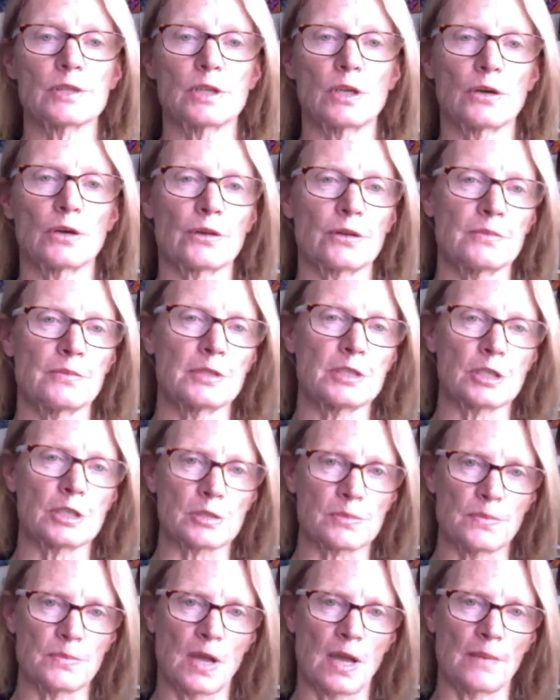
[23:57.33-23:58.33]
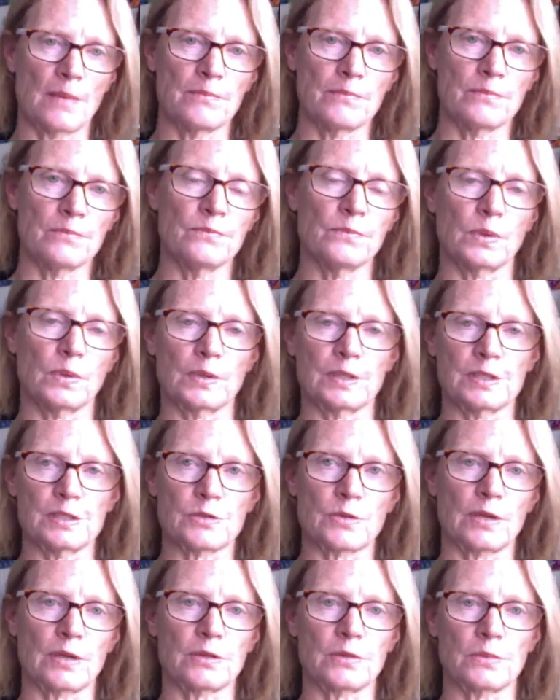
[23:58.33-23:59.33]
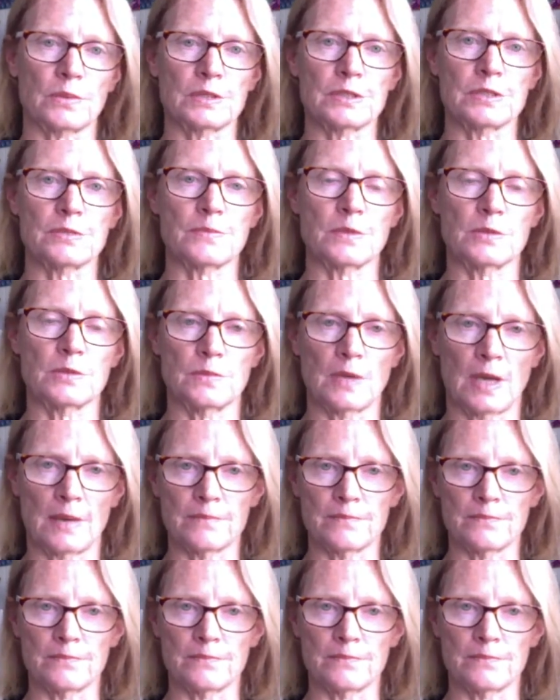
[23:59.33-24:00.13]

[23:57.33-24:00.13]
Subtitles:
A lot of them are just body strength ones, but